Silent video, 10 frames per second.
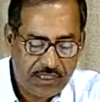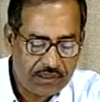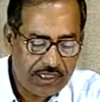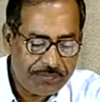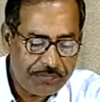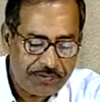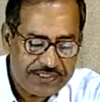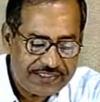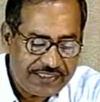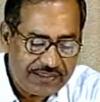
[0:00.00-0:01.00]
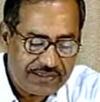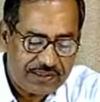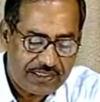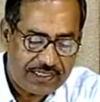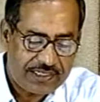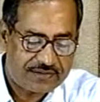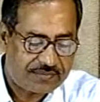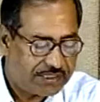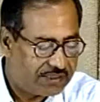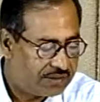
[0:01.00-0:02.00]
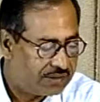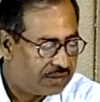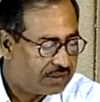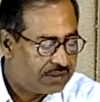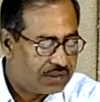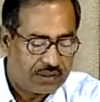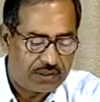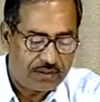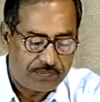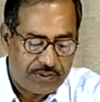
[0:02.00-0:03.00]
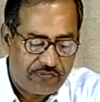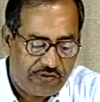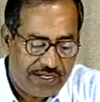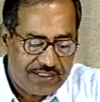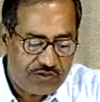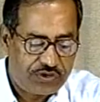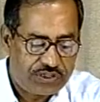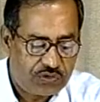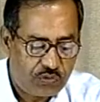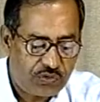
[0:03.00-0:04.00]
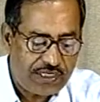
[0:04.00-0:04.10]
type of reset has been devised, which is known